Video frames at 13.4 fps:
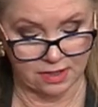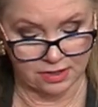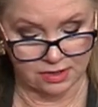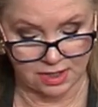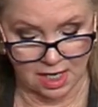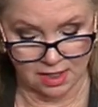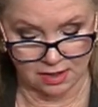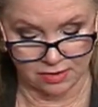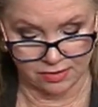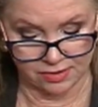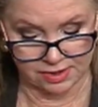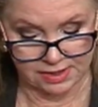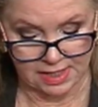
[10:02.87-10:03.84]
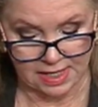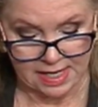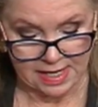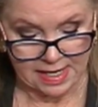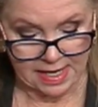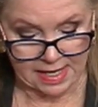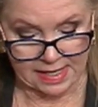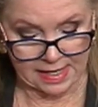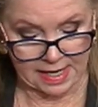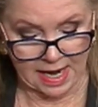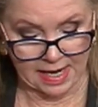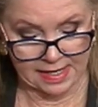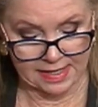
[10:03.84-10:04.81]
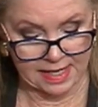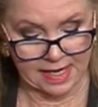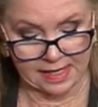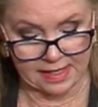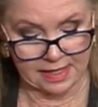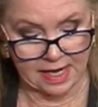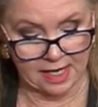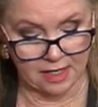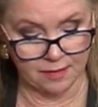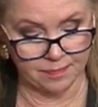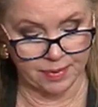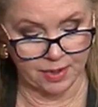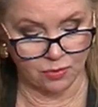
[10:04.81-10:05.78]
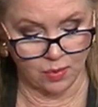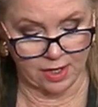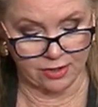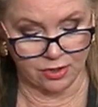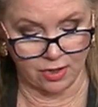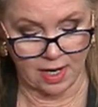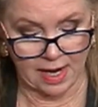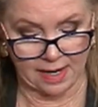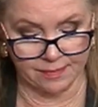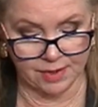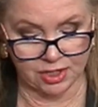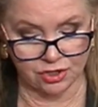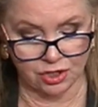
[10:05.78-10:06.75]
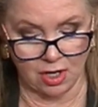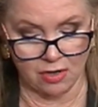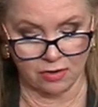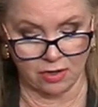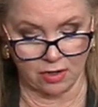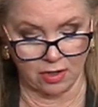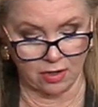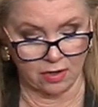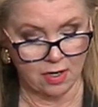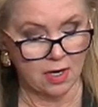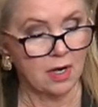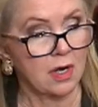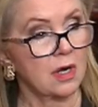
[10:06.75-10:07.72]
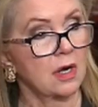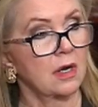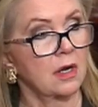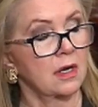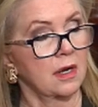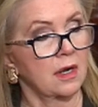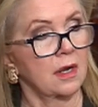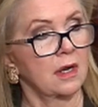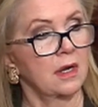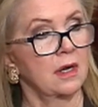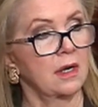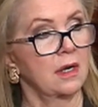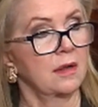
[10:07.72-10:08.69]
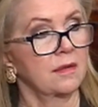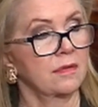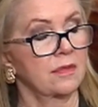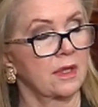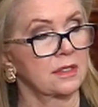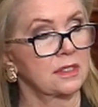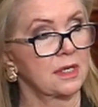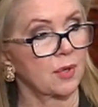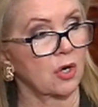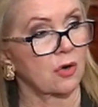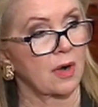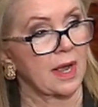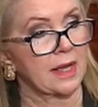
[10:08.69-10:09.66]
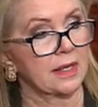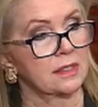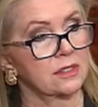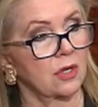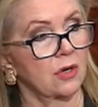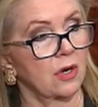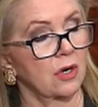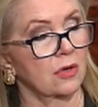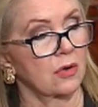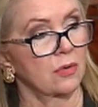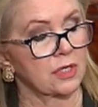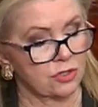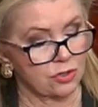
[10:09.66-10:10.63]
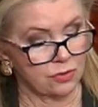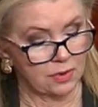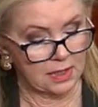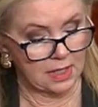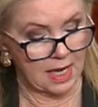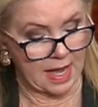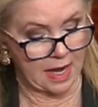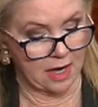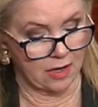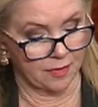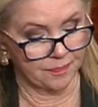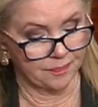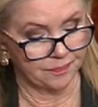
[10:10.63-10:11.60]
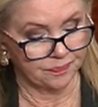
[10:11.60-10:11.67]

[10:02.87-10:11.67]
dollars. And I can't help but wonder how much longer the Democrats are going to allow